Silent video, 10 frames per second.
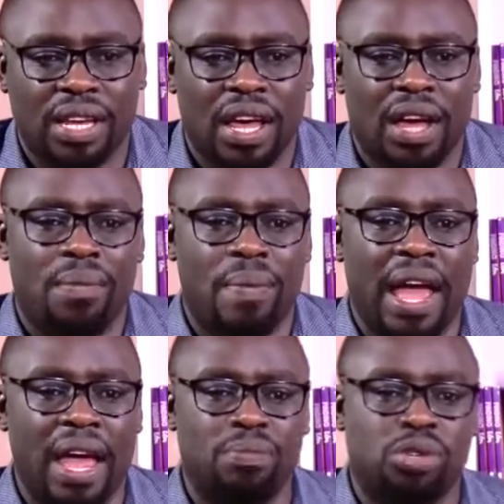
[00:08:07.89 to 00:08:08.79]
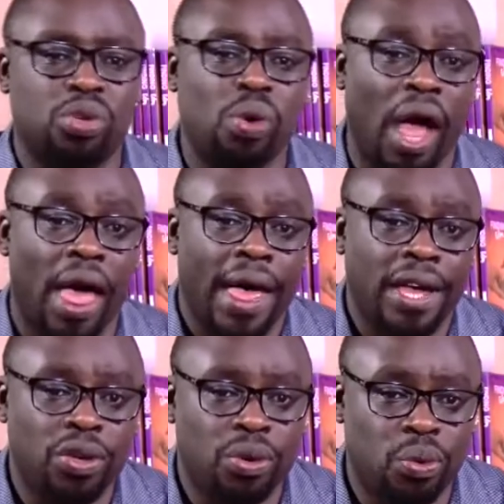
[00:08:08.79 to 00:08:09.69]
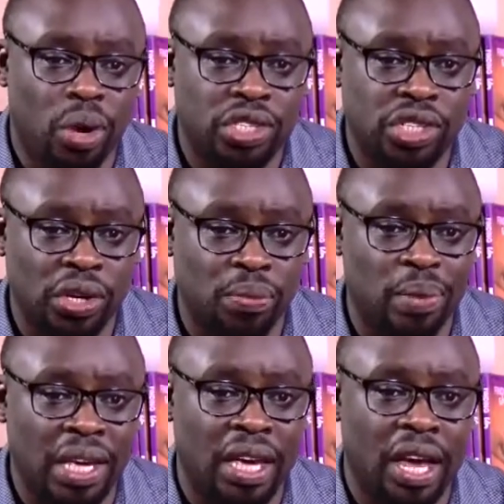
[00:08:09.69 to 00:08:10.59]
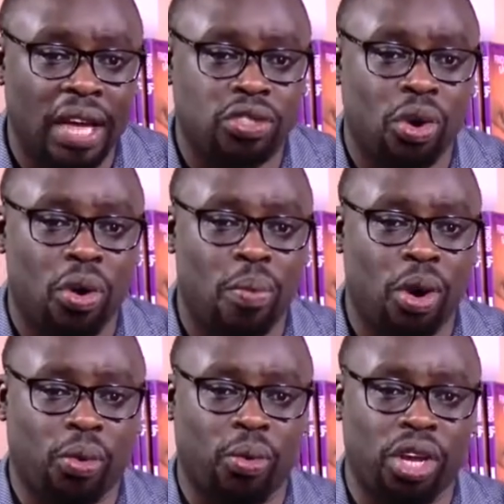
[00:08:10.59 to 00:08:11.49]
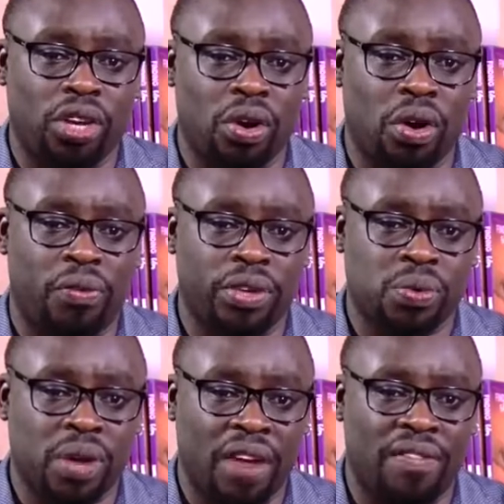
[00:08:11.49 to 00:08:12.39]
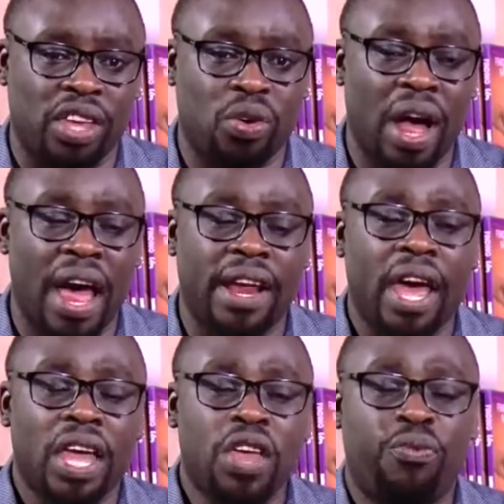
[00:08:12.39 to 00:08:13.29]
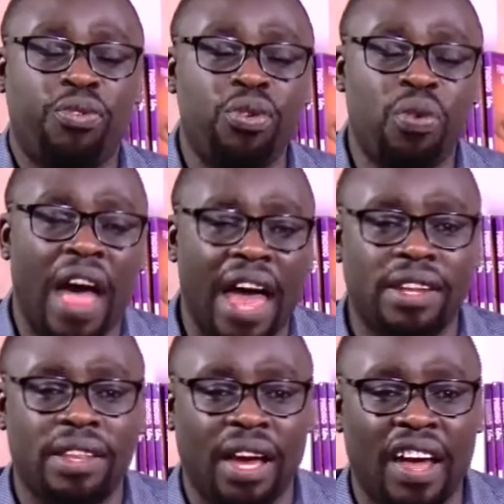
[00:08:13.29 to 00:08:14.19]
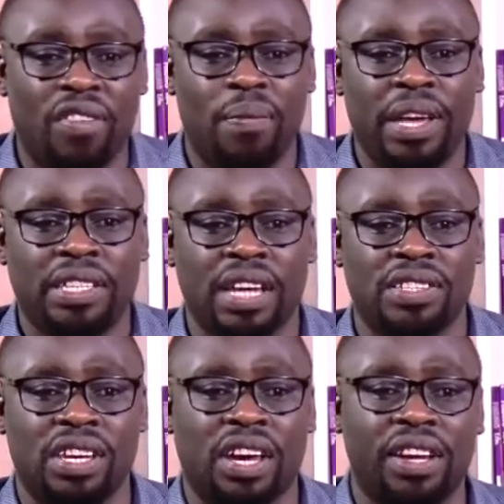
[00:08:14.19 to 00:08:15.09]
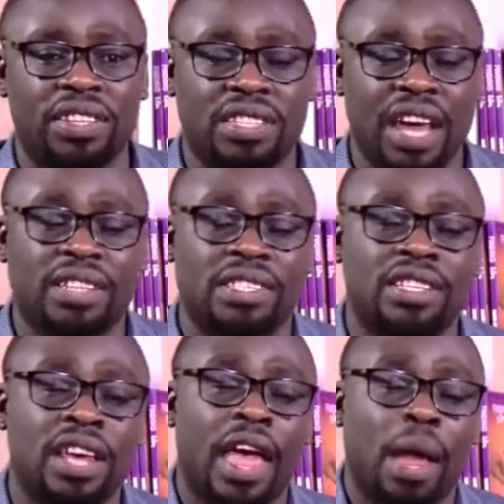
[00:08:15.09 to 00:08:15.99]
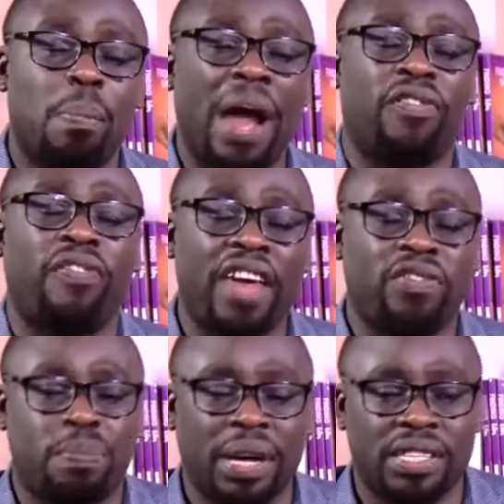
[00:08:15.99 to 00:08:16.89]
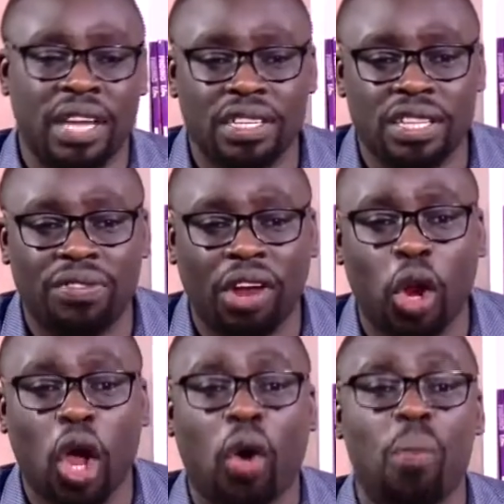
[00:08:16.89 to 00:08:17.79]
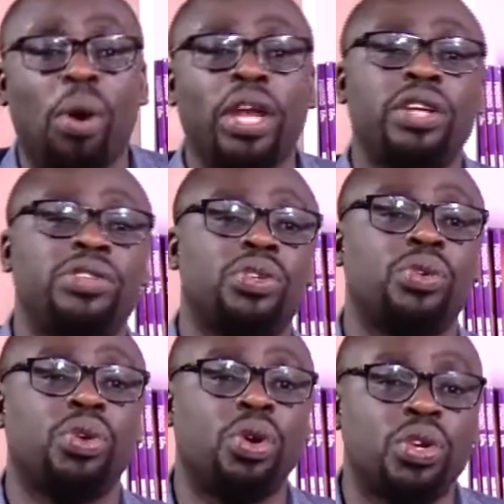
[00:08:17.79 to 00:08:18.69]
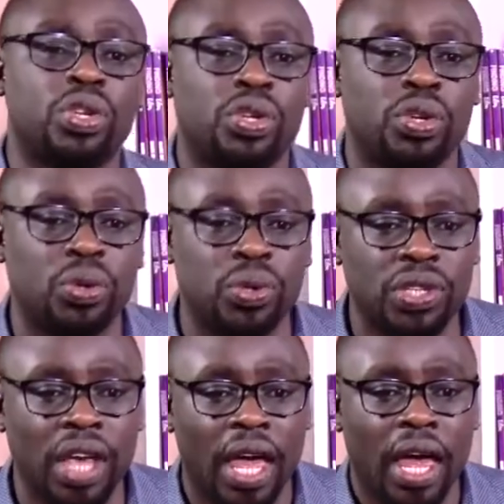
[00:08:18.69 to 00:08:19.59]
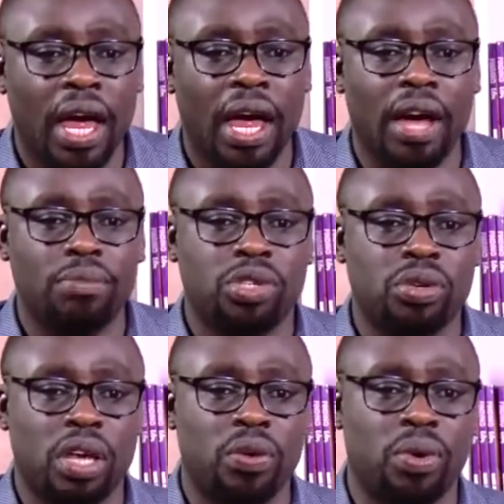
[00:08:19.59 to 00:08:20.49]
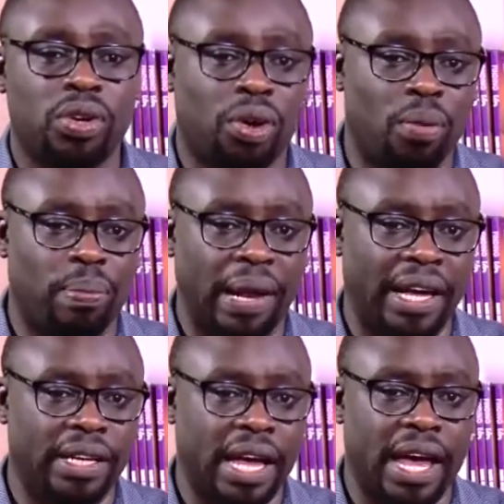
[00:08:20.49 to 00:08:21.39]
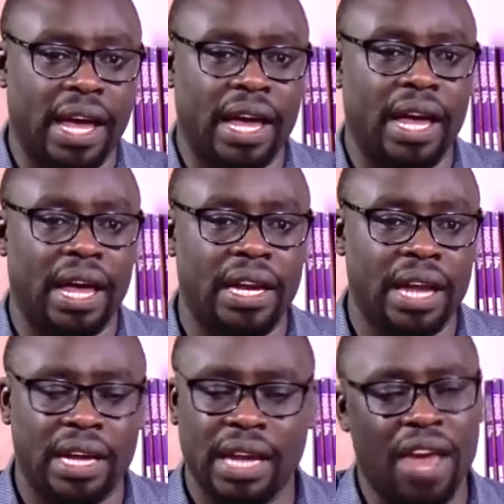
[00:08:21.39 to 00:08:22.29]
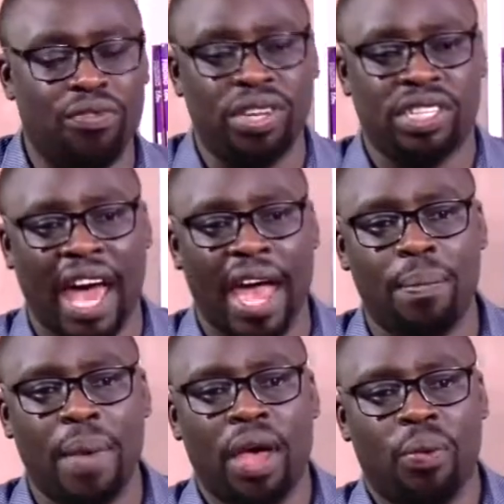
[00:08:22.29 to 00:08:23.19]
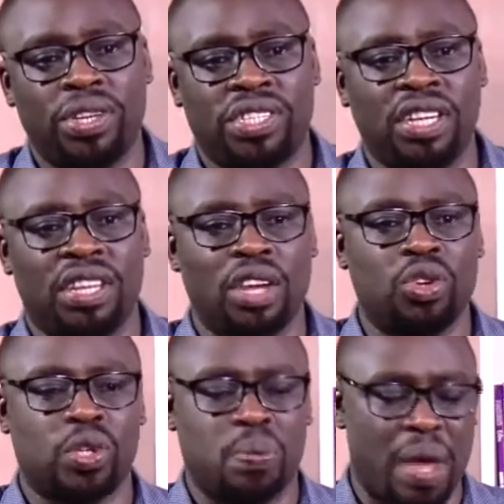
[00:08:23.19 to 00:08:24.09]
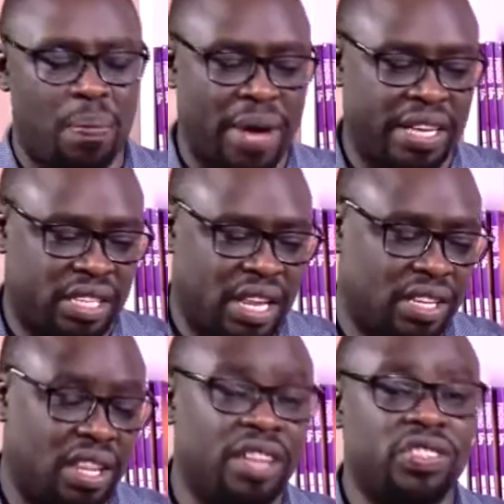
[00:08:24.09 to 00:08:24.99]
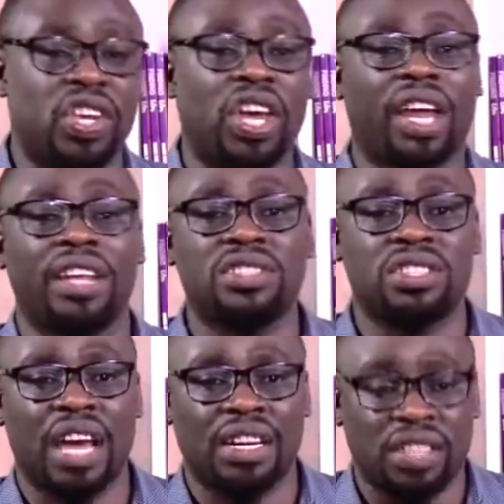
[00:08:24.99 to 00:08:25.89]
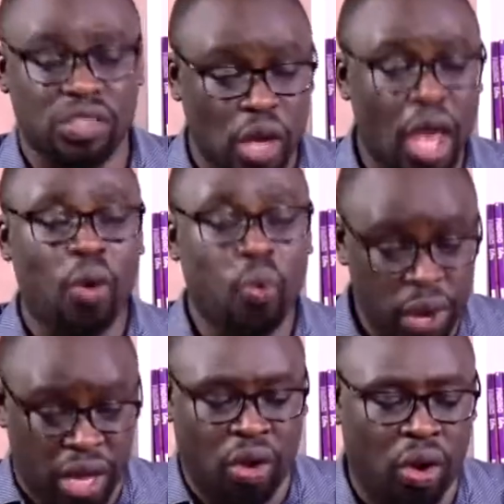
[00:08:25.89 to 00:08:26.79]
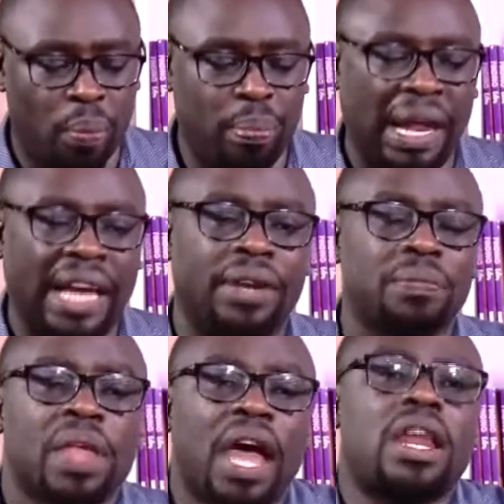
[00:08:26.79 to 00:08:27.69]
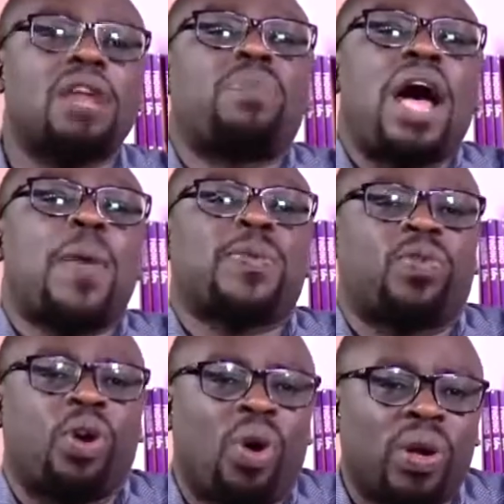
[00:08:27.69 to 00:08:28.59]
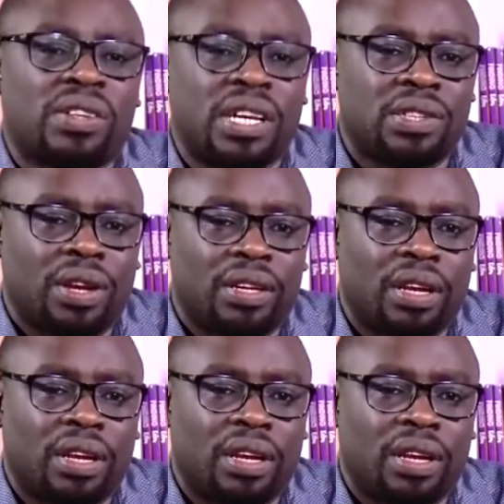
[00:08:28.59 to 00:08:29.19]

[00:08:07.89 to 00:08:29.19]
I am sure you watching me at home or in your office, wherever you are, if you heard the government has increased taxes by 5%, even on a commodity you don't use, I am sure you would complain. And every time we see in the newspapers that there is increased taxes, we complain. And perhaps for good reason.